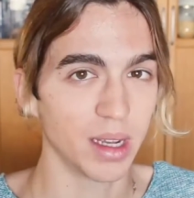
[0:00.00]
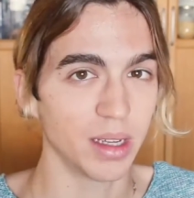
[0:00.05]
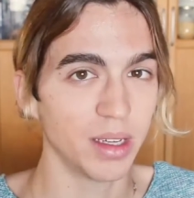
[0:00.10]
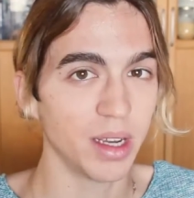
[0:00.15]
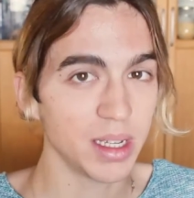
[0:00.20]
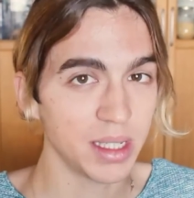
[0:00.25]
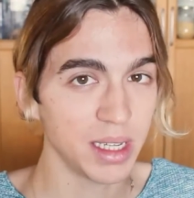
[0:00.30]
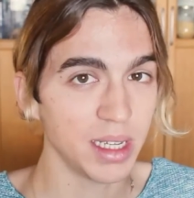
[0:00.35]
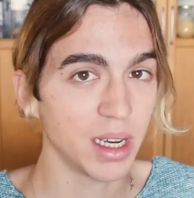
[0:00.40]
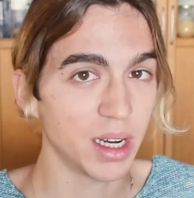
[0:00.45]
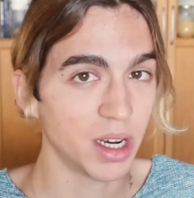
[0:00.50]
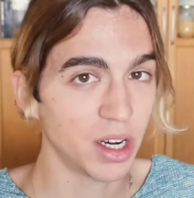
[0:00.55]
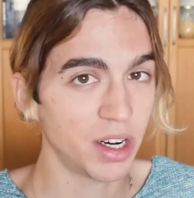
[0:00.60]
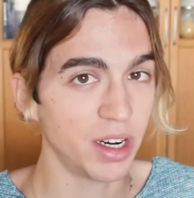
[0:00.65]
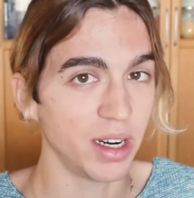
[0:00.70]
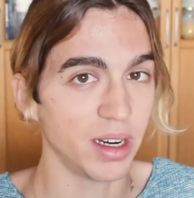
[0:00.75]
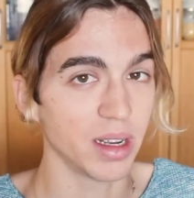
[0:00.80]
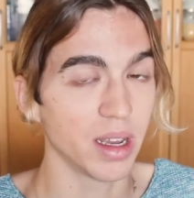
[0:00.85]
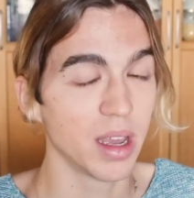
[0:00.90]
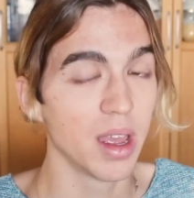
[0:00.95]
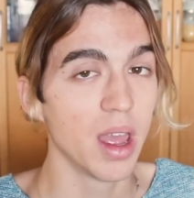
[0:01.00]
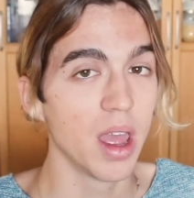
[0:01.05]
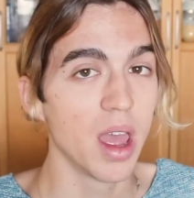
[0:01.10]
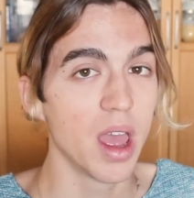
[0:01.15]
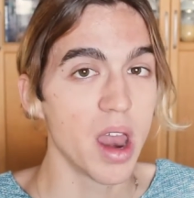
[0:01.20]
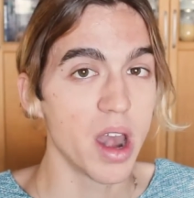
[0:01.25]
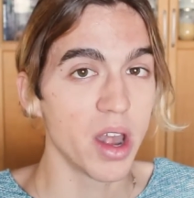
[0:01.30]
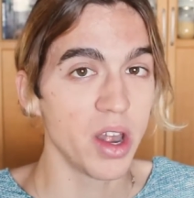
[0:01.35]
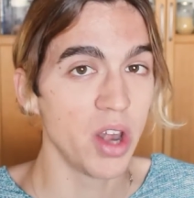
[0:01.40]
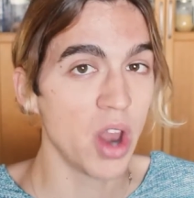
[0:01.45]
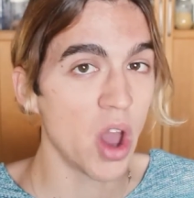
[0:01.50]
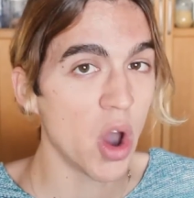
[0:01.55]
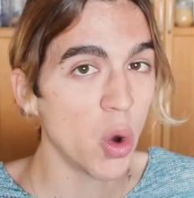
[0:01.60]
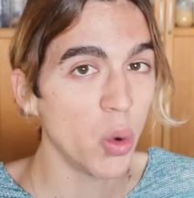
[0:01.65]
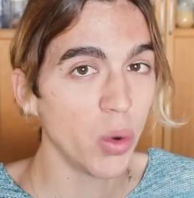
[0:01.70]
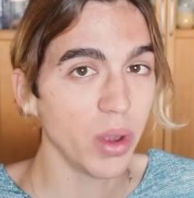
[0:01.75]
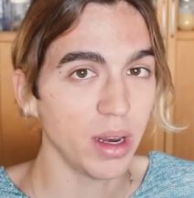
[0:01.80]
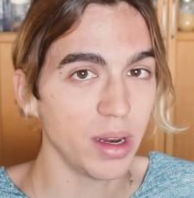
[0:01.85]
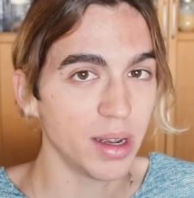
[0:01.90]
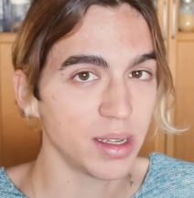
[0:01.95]
Does it hurt?
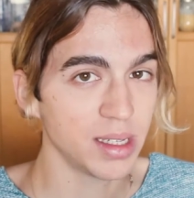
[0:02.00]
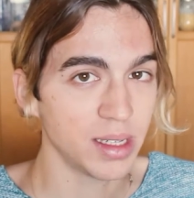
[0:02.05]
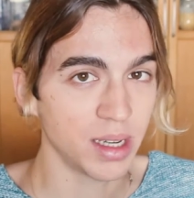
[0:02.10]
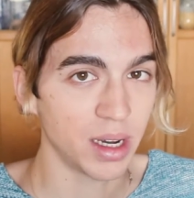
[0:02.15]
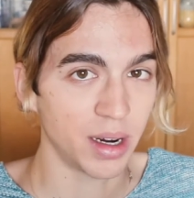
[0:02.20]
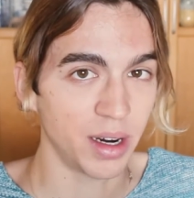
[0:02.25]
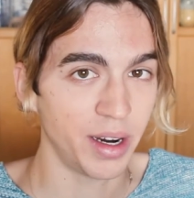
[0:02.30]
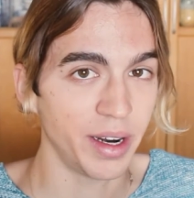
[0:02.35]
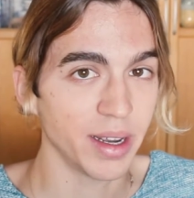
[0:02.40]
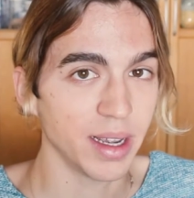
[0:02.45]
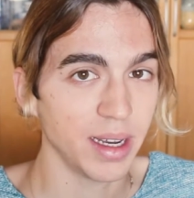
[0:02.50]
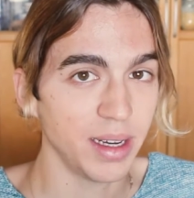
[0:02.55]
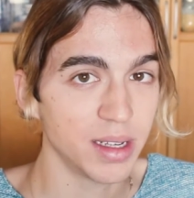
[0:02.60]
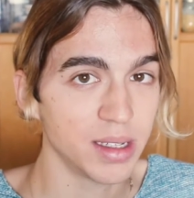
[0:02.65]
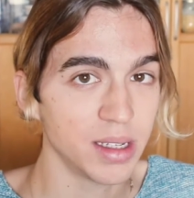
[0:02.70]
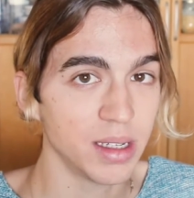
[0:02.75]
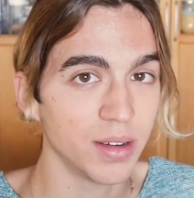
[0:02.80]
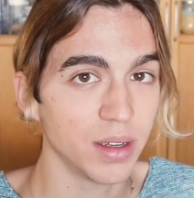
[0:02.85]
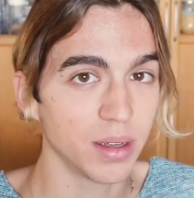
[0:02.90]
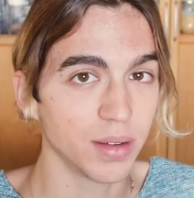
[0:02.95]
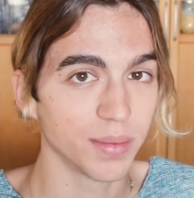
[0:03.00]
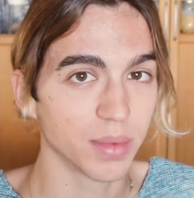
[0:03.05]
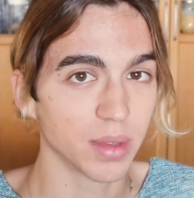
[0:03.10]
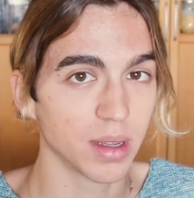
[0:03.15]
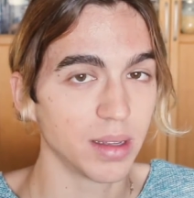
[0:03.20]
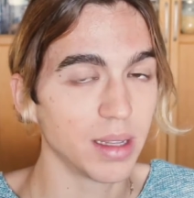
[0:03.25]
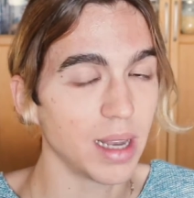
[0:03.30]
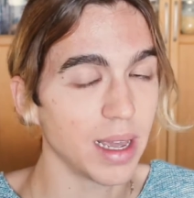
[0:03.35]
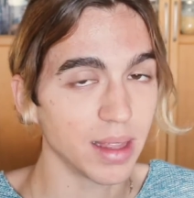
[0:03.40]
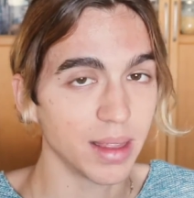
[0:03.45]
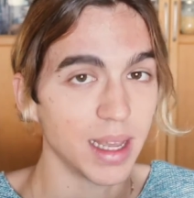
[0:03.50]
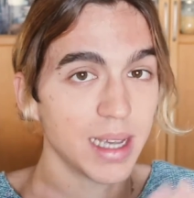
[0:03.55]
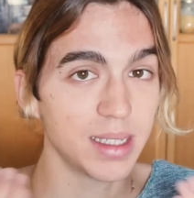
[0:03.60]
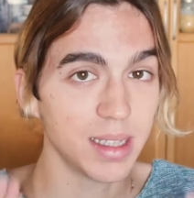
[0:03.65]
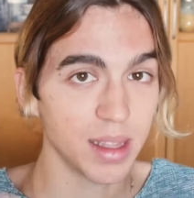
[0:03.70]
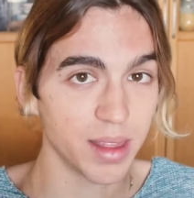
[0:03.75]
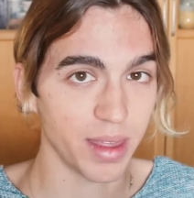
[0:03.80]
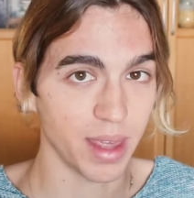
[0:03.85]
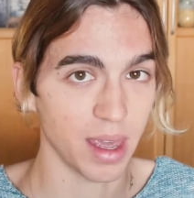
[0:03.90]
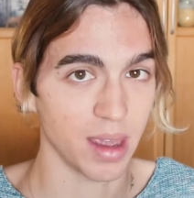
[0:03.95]
No, it doesn't hurt. It doesn't, like, that's
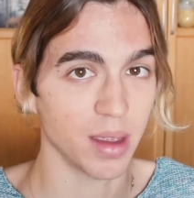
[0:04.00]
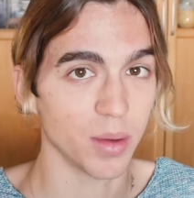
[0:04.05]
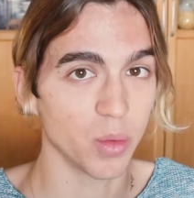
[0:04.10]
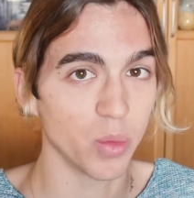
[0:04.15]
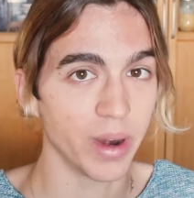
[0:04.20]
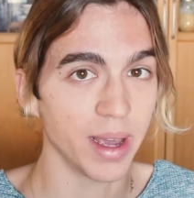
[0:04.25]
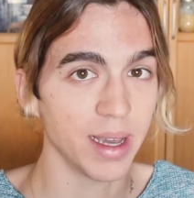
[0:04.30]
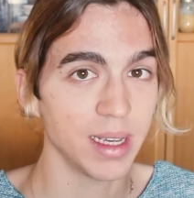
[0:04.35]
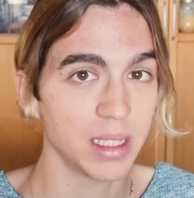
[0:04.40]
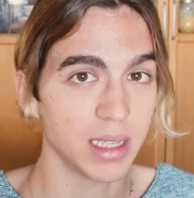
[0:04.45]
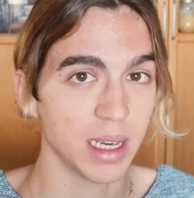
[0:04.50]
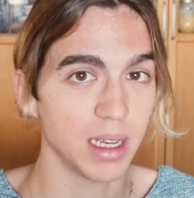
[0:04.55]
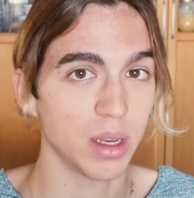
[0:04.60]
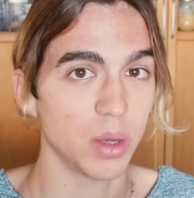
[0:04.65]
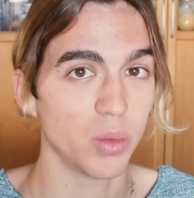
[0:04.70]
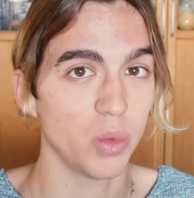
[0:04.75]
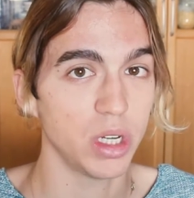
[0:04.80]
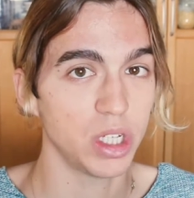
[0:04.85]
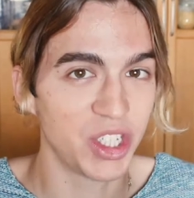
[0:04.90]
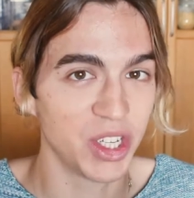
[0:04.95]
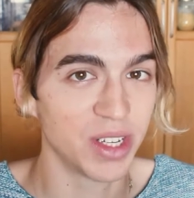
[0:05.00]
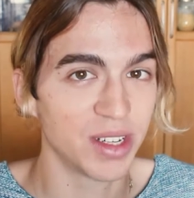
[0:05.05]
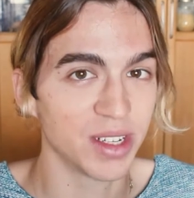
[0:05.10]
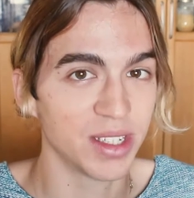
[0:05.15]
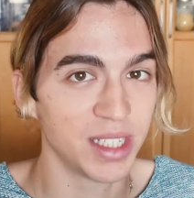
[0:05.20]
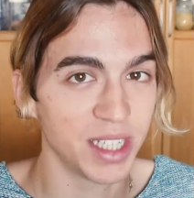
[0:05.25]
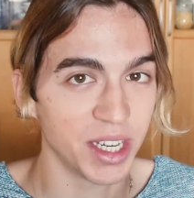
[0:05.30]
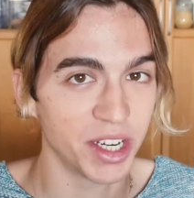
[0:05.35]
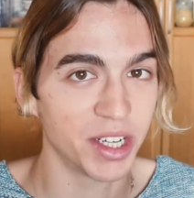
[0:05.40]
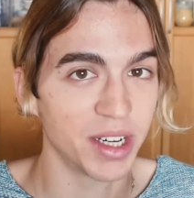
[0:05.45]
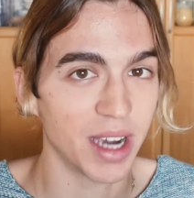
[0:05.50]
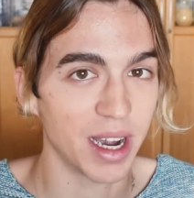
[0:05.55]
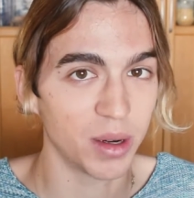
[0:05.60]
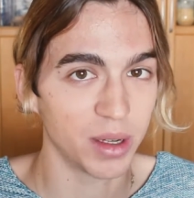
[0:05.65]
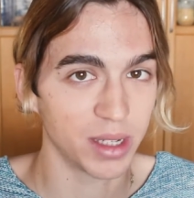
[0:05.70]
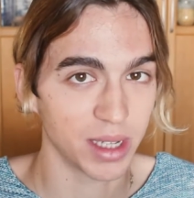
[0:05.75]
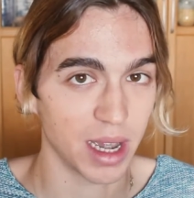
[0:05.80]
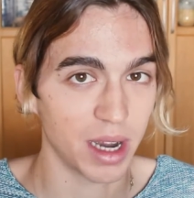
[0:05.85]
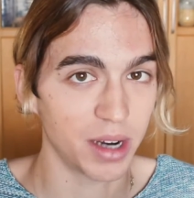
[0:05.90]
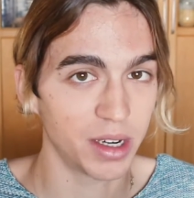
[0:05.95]
the thing. When I say that we should consider
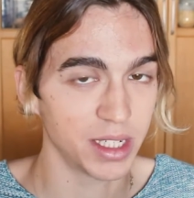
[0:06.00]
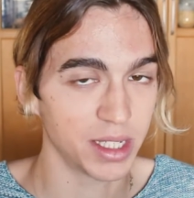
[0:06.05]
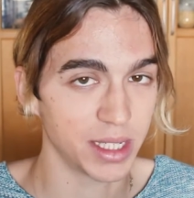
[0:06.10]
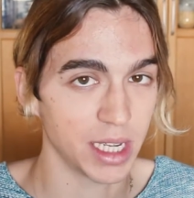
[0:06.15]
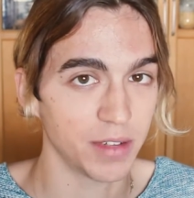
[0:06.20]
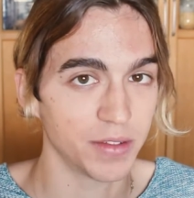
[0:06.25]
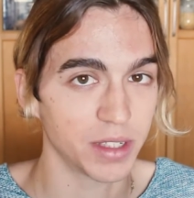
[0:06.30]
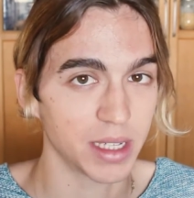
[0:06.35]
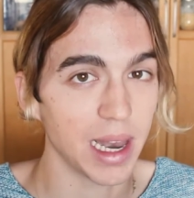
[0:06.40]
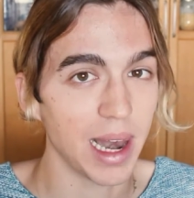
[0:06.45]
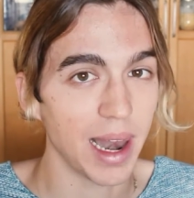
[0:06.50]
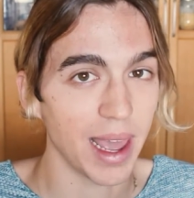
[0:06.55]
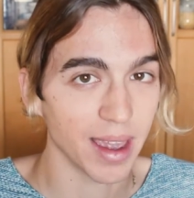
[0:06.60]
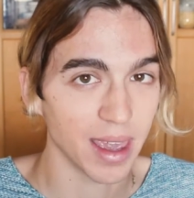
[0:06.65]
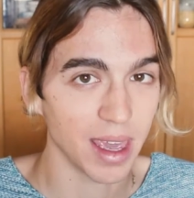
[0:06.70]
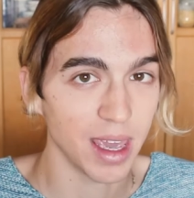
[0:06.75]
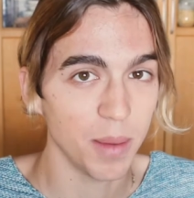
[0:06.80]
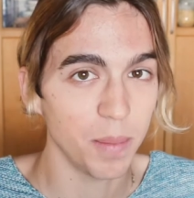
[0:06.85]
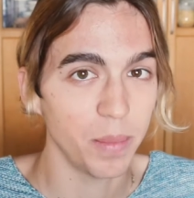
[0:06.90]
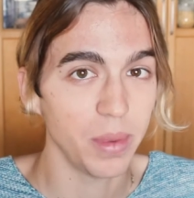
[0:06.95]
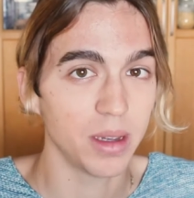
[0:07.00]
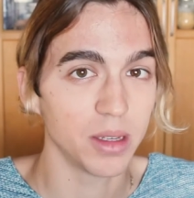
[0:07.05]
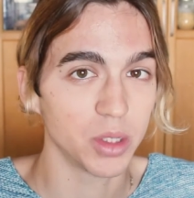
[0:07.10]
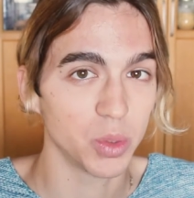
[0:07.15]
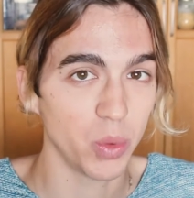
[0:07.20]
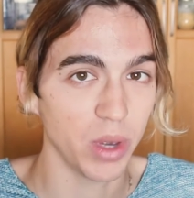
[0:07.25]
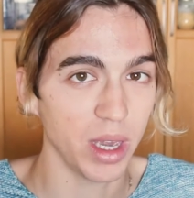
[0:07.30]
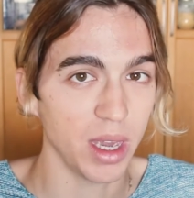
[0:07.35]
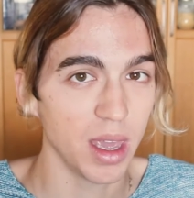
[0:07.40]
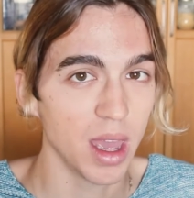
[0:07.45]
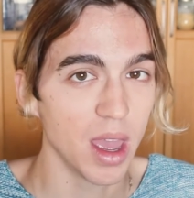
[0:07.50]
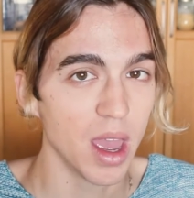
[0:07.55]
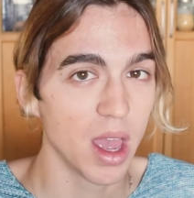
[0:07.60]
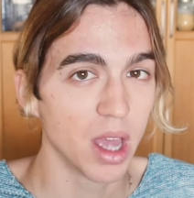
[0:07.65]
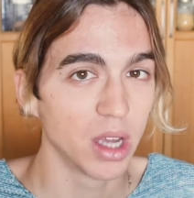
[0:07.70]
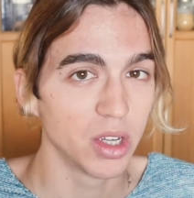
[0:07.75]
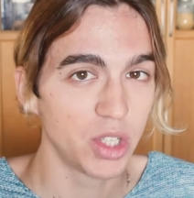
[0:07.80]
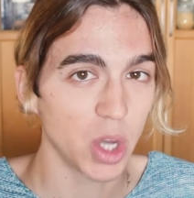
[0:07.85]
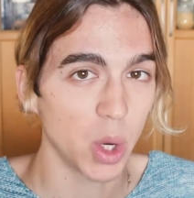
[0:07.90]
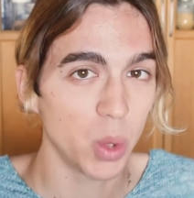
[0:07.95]
ourselves lucky because we
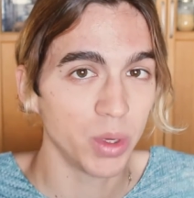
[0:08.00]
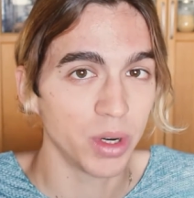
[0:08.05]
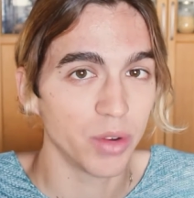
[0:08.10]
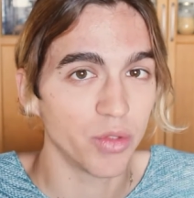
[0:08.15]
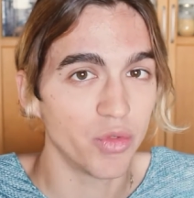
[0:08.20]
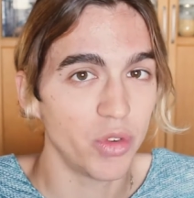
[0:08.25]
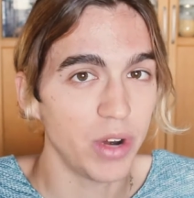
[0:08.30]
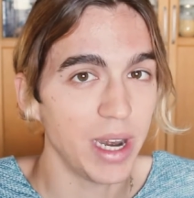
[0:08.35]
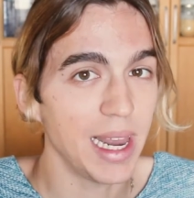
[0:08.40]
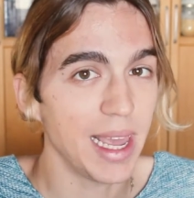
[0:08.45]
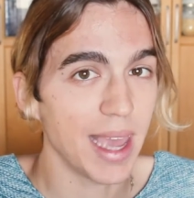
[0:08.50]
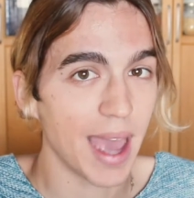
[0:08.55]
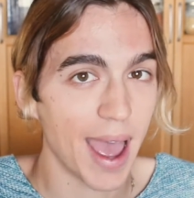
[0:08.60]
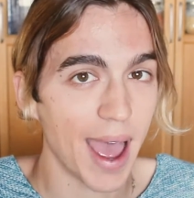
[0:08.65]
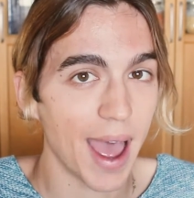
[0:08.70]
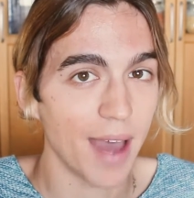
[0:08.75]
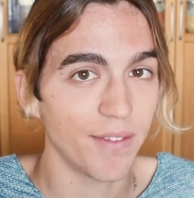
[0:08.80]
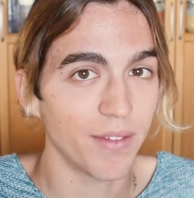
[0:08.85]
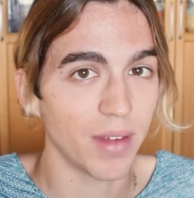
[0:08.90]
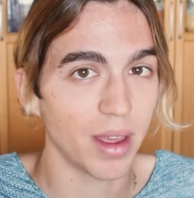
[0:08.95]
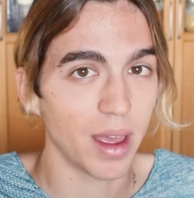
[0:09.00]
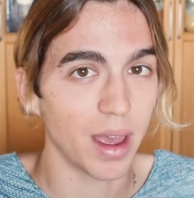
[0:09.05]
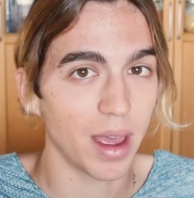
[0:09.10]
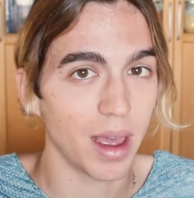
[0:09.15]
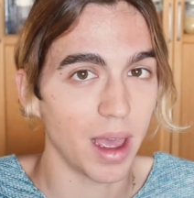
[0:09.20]
don't really have